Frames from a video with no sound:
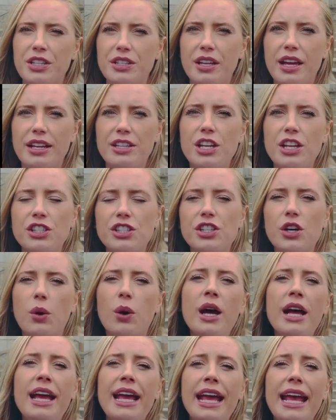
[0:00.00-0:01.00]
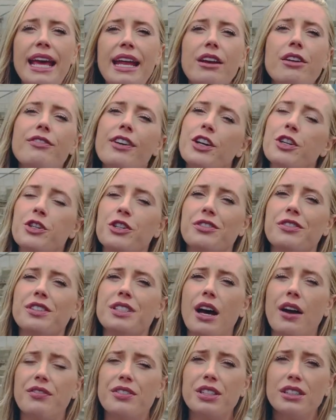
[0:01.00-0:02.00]
And so in Adventures
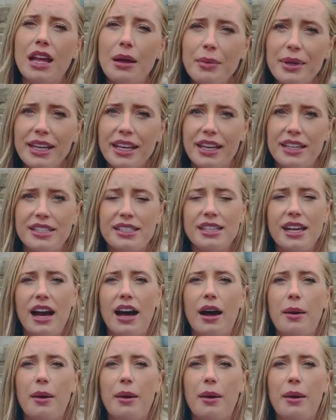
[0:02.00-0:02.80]
of Telemachus,